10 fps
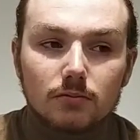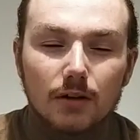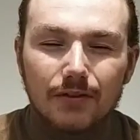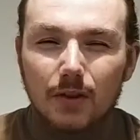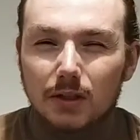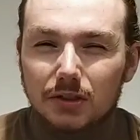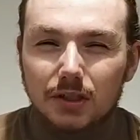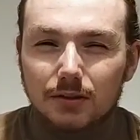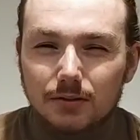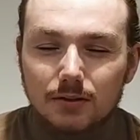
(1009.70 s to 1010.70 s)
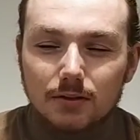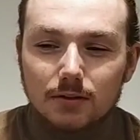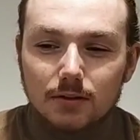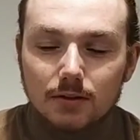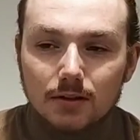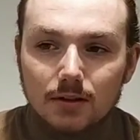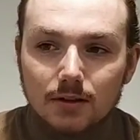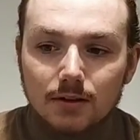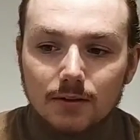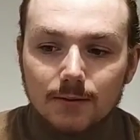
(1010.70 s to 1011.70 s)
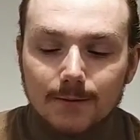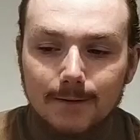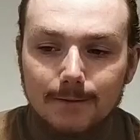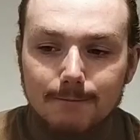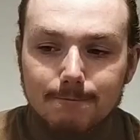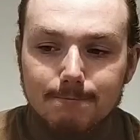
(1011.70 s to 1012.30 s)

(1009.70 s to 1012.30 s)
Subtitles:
I think that's it, you know.